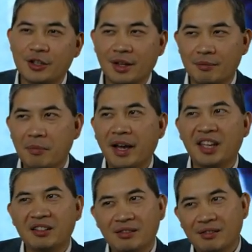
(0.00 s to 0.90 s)
that might
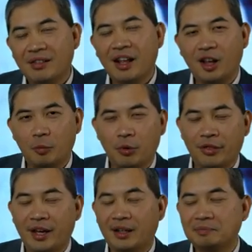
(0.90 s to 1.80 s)
help with
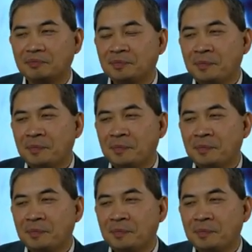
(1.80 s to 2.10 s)
that.